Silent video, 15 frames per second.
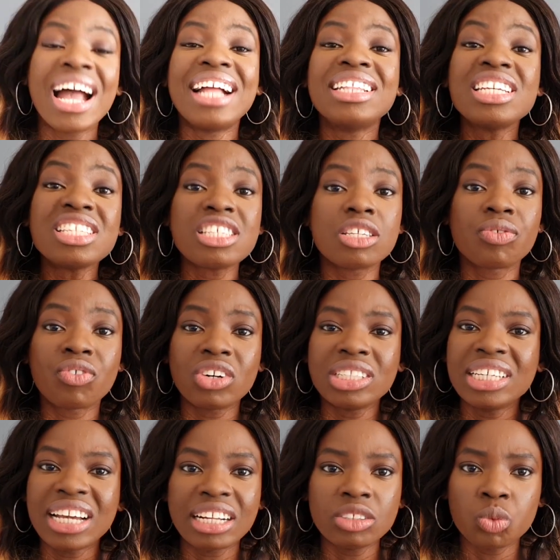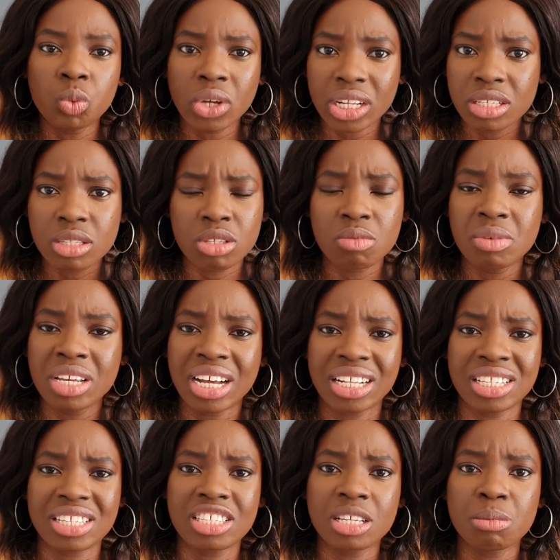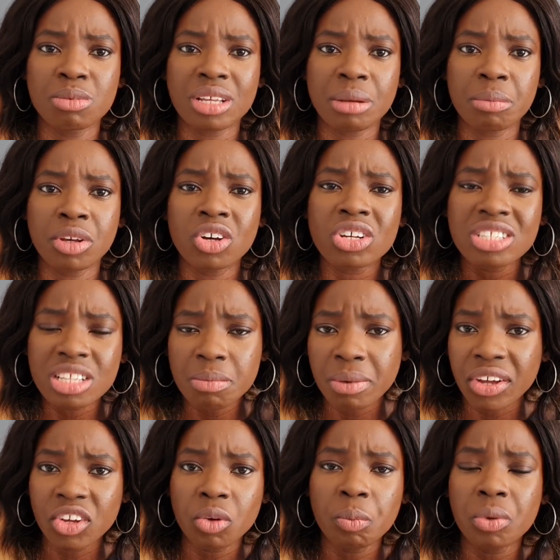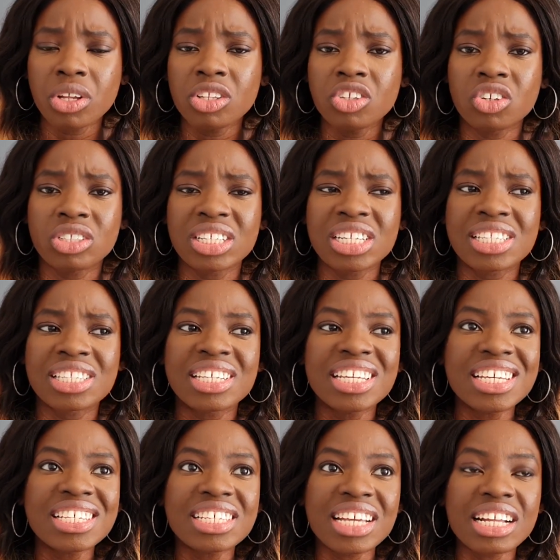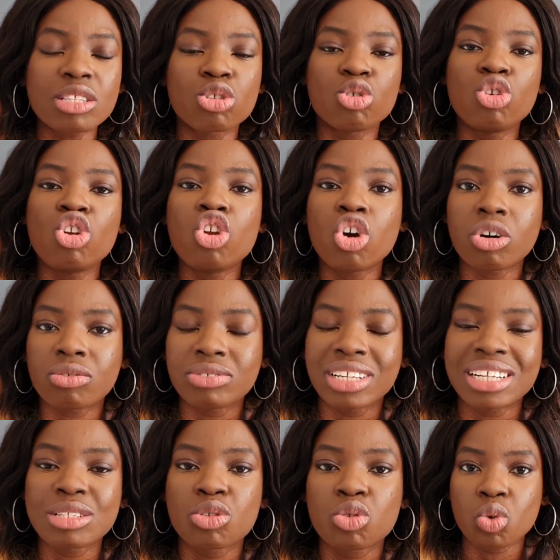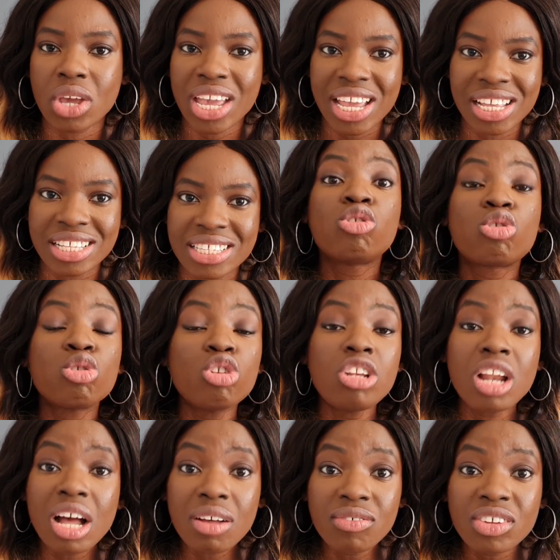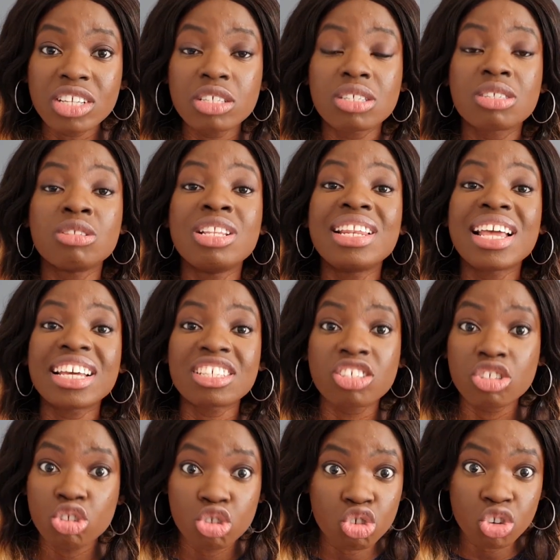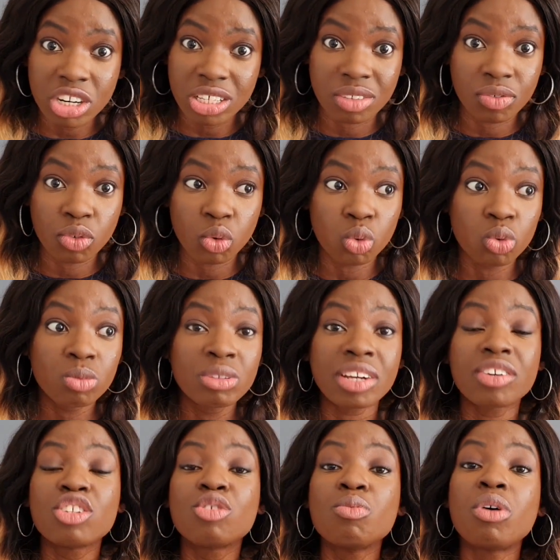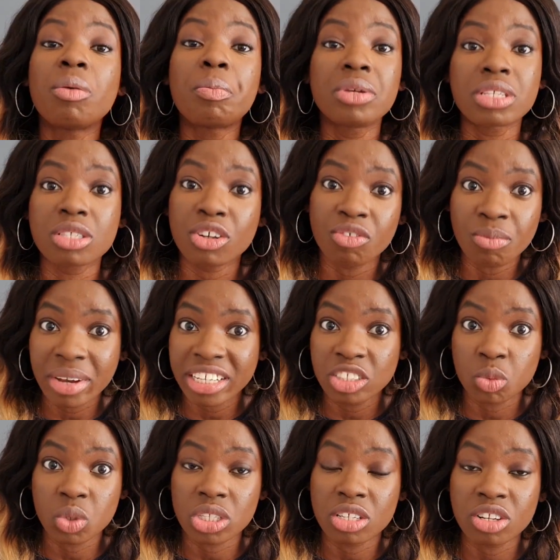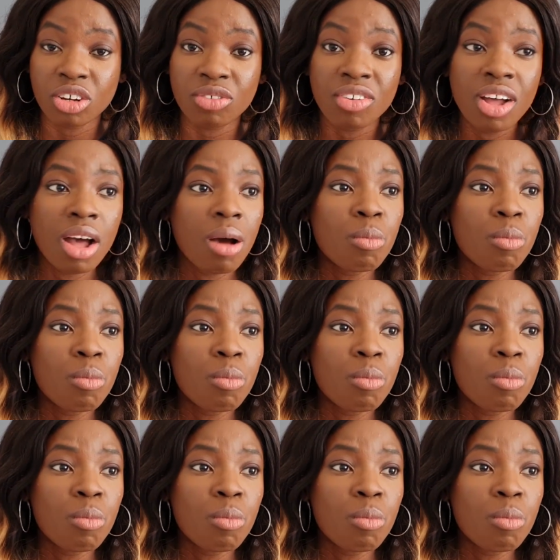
And this is funny and weird to me at the same time, because in my opinion, it's easier to love than hate. To love is less stressful. There is more peace of mind with love.